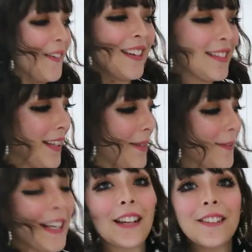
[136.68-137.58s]
first
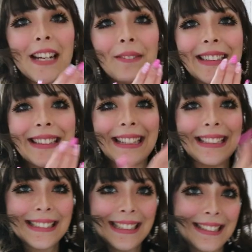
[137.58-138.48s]
top we're going to have a look
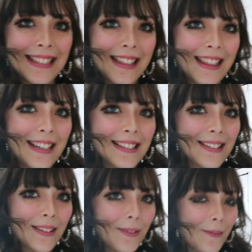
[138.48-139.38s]
at is
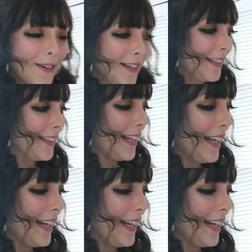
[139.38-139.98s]
this one.